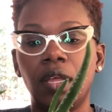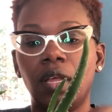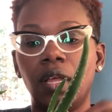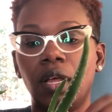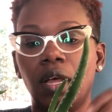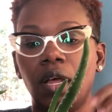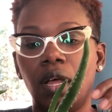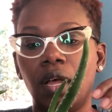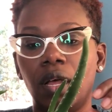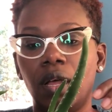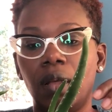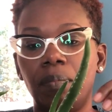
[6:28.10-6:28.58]

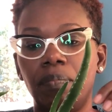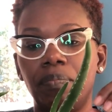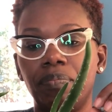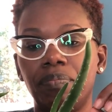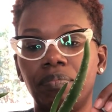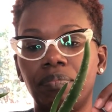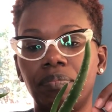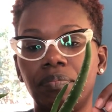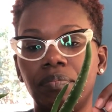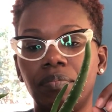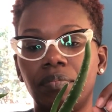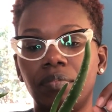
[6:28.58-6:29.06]

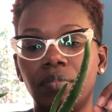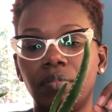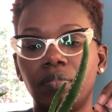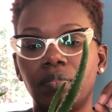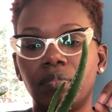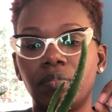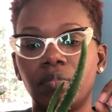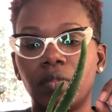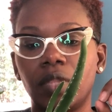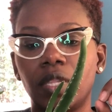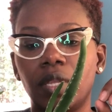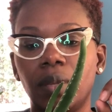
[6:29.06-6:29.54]

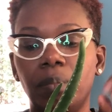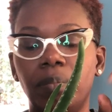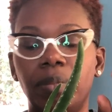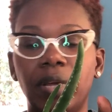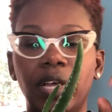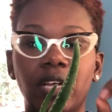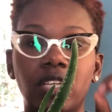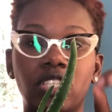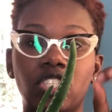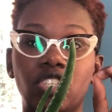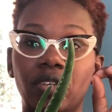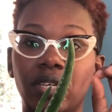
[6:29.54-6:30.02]

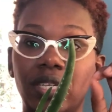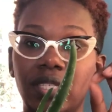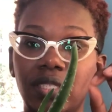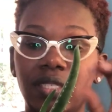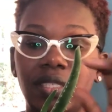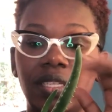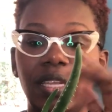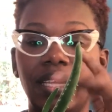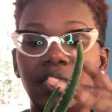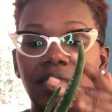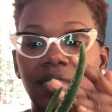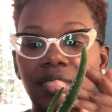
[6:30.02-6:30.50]
bugs or
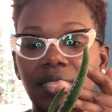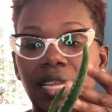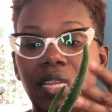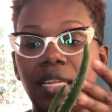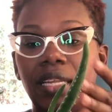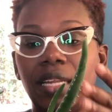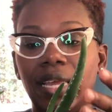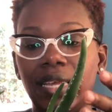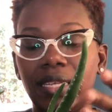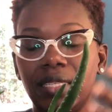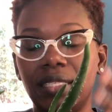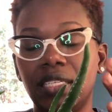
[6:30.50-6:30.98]
insects that
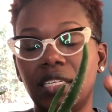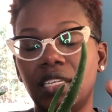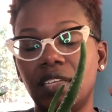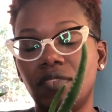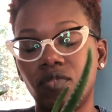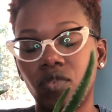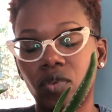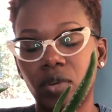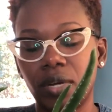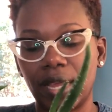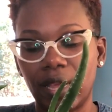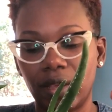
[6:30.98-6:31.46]
like to
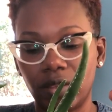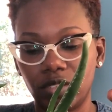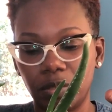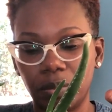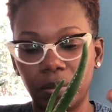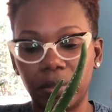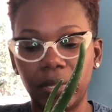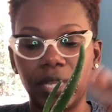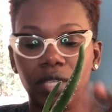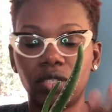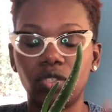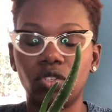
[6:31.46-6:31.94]
live on
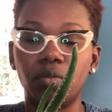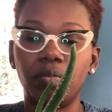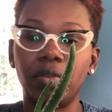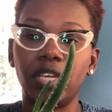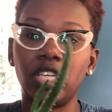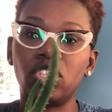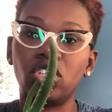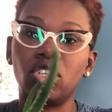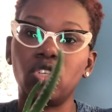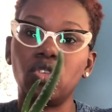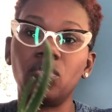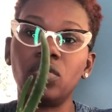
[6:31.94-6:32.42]
houseplants. So
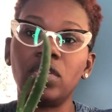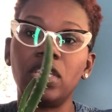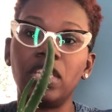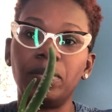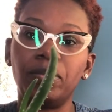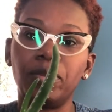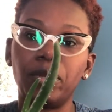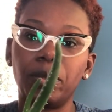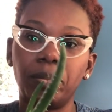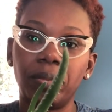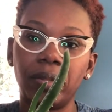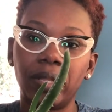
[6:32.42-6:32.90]
make sure you
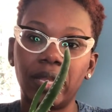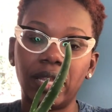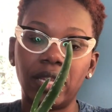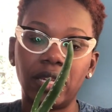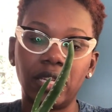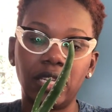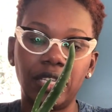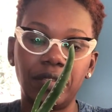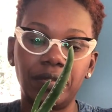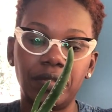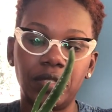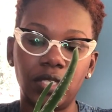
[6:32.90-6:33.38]
keep your plant
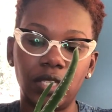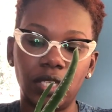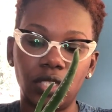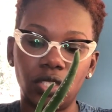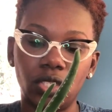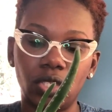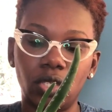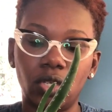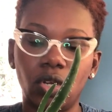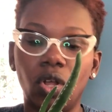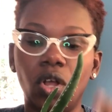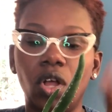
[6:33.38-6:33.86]
leaves
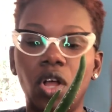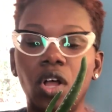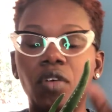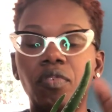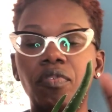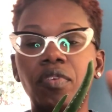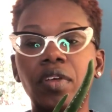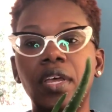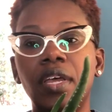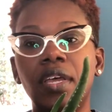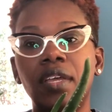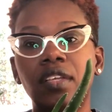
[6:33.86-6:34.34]
dusted
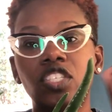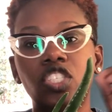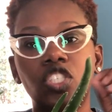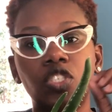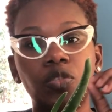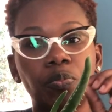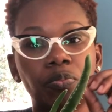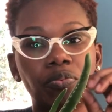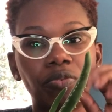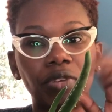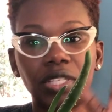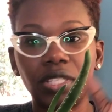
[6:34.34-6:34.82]
off,
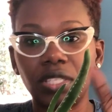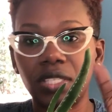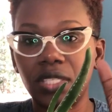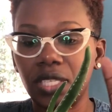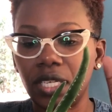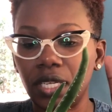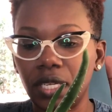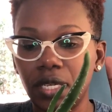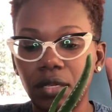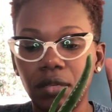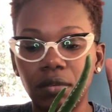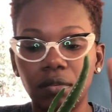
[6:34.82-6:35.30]
spritz
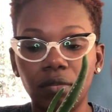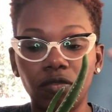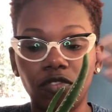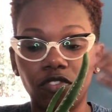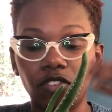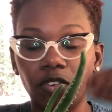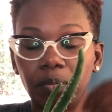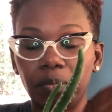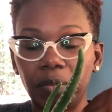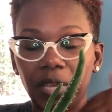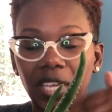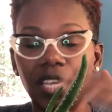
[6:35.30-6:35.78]
it.
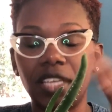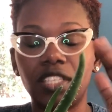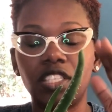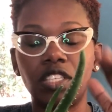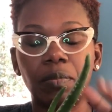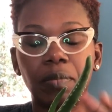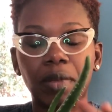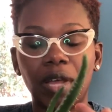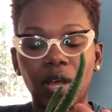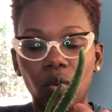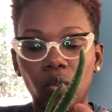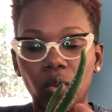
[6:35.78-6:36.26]
For me, it's
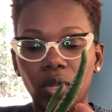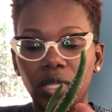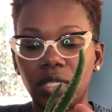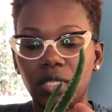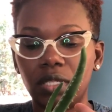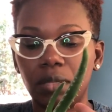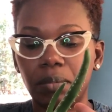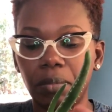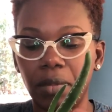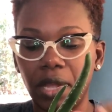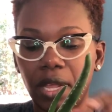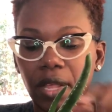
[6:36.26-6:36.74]
about
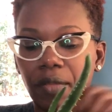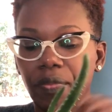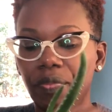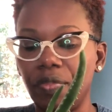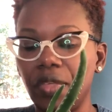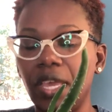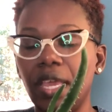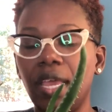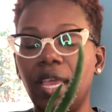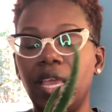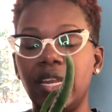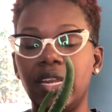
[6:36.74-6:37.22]
once a month,
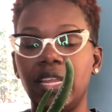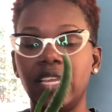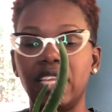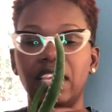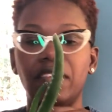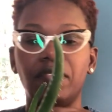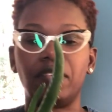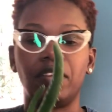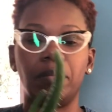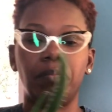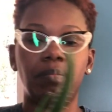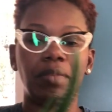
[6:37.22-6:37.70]
and then
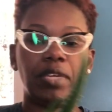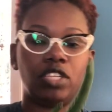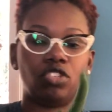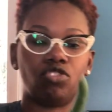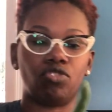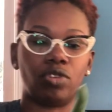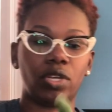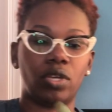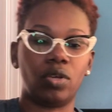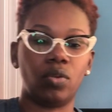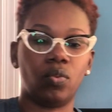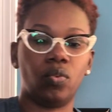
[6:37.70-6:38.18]
give it a big
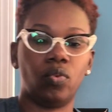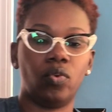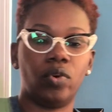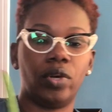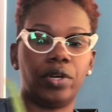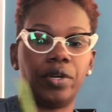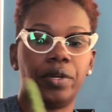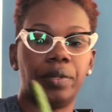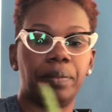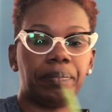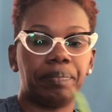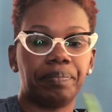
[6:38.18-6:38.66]
drink of
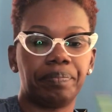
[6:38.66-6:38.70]
water